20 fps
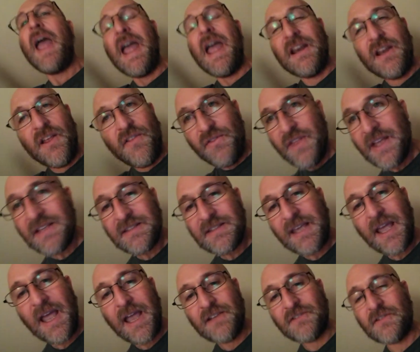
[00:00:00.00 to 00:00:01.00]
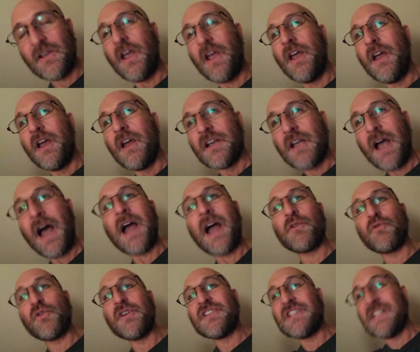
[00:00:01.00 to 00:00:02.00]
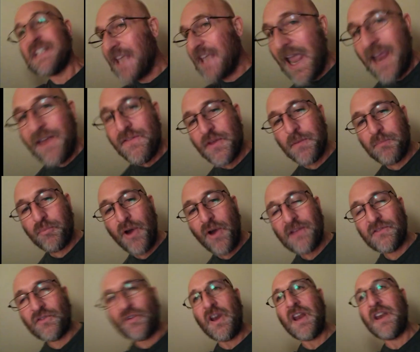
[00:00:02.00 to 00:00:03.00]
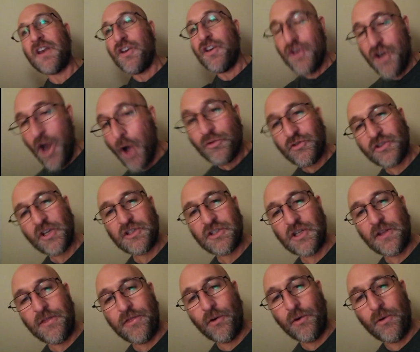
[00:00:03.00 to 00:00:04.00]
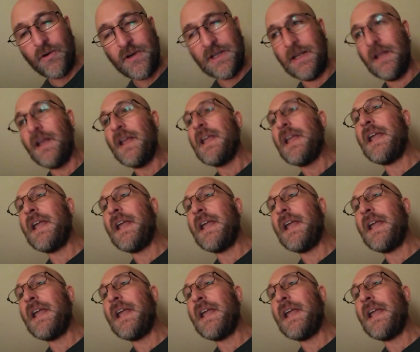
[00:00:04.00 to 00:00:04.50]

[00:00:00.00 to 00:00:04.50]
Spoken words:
And in this case, Congress gave the president no such authority.